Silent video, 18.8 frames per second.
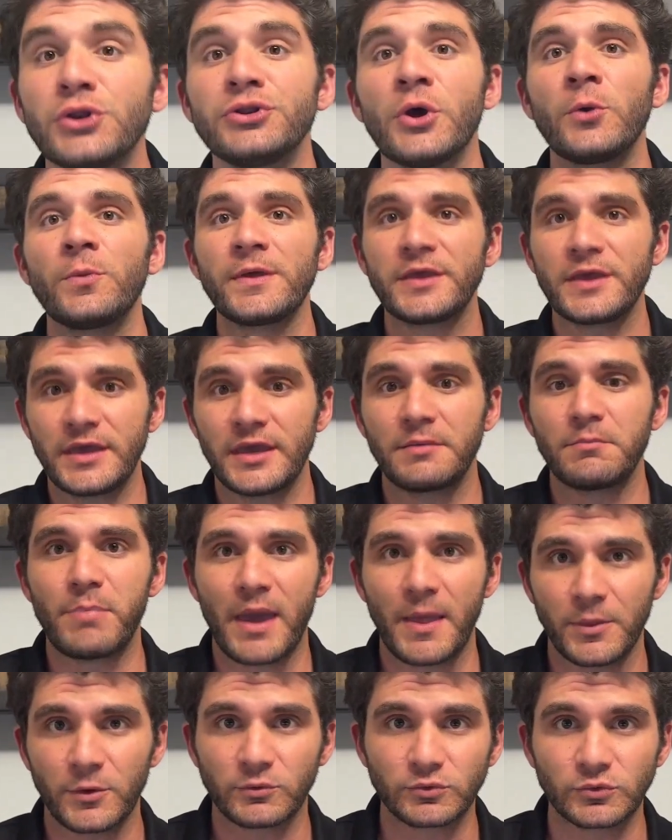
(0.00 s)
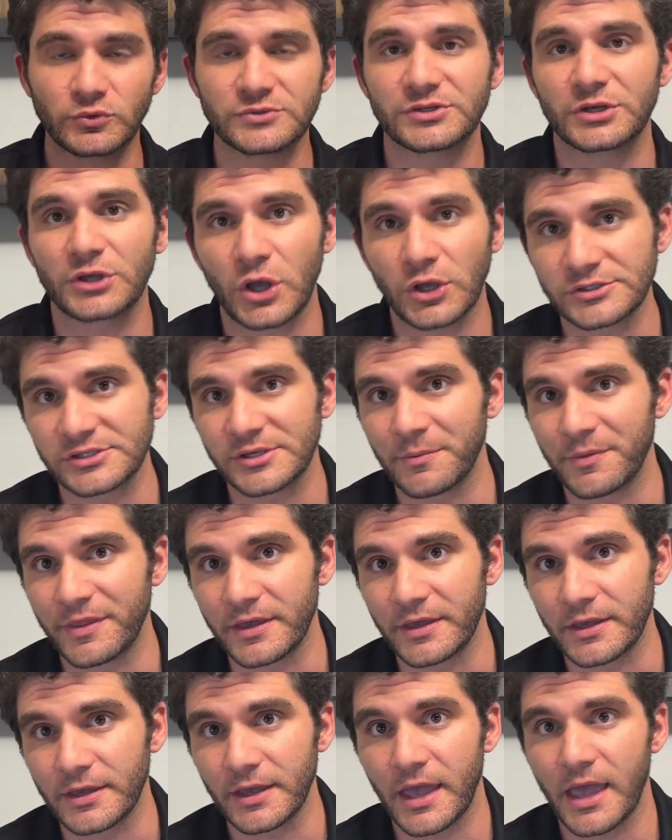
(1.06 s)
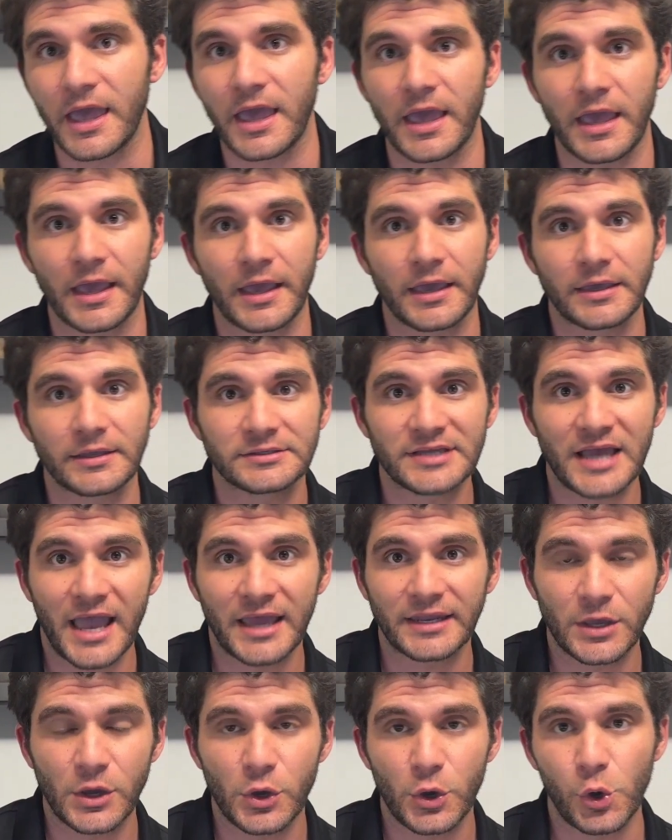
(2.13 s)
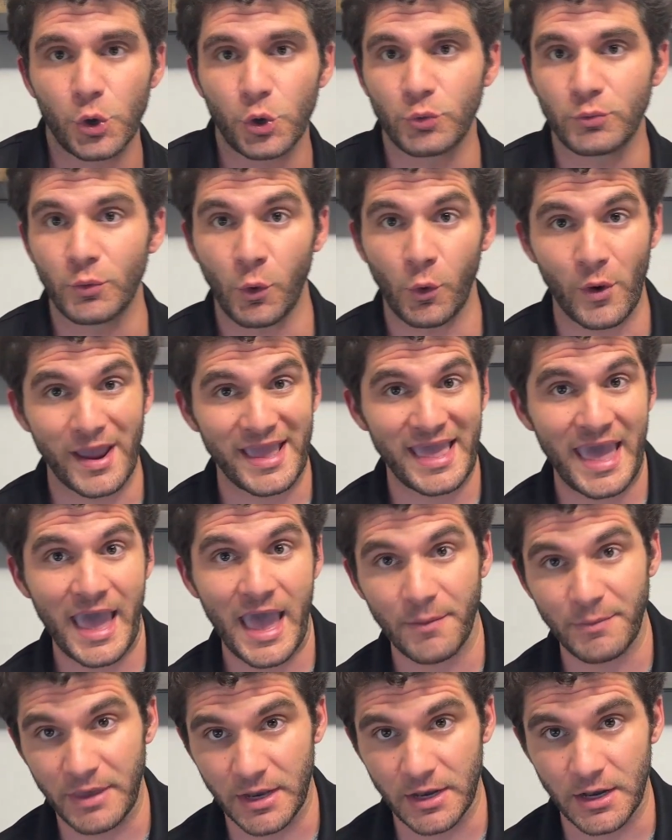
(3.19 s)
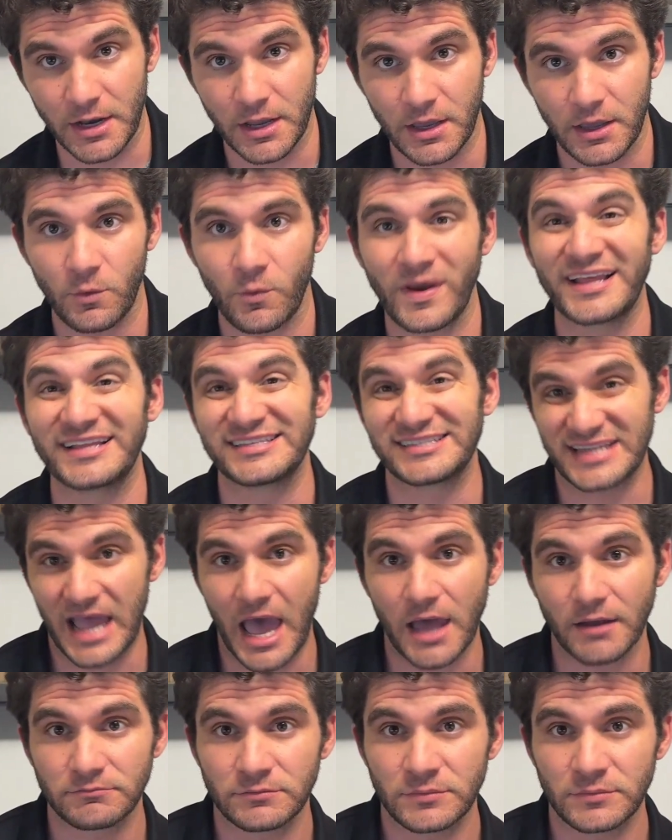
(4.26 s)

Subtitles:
Don't think you can bend the rules and call something a tiny home or a cabin when it's not.